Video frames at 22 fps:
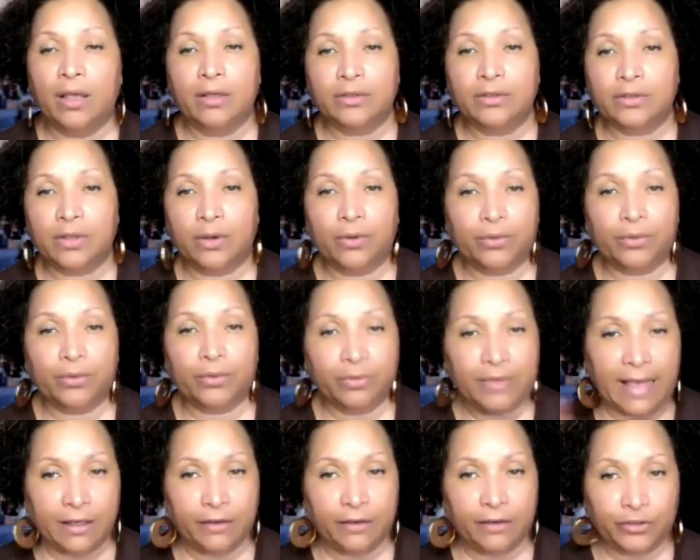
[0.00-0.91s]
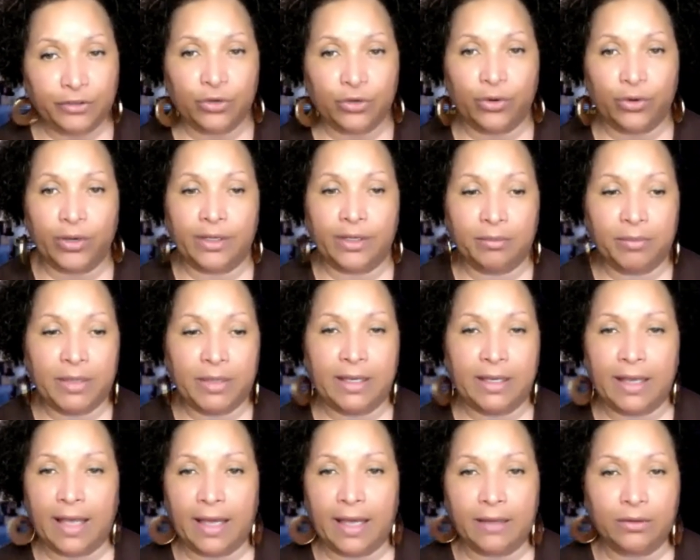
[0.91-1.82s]
So thank you for joining
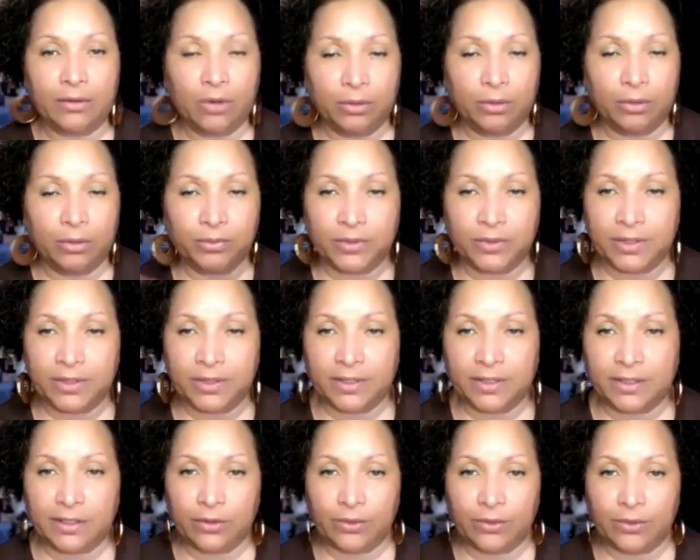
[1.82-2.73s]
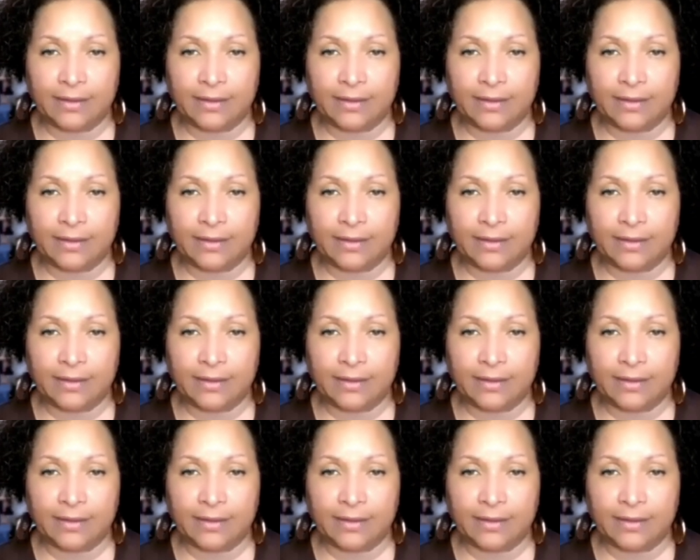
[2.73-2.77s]
me and hope to see you next